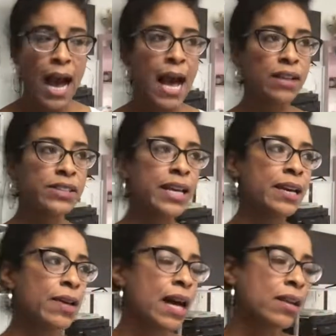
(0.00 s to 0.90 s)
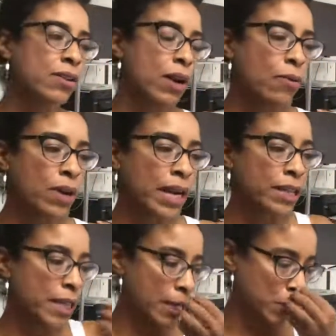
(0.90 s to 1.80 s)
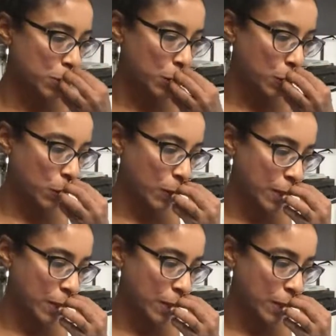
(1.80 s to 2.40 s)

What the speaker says: What I like to do